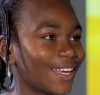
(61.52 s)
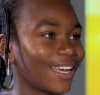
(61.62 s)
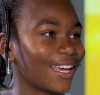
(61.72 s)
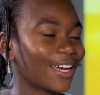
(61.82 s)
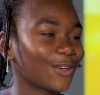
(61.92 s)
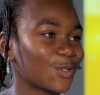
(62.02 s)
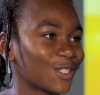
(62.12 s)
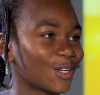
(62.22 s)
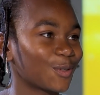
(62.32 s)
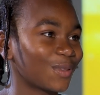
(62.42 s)
day I could
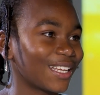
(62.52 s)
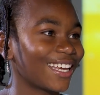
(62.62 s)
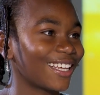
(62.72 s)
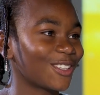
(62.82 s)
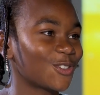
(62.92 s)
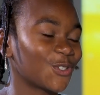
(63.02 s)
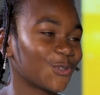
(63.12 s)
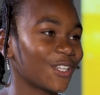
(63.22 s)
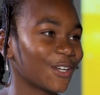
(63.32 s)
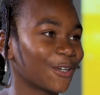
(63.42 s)
start playing the
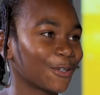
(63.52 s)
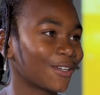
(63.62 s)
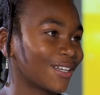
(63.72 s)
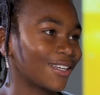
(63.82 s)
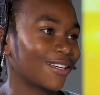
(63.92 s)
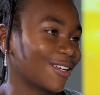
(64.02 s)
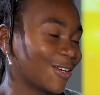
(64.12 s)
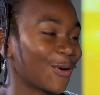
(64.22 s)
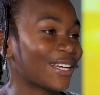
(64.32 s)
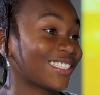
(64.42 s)
junior
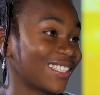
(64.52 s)
Grand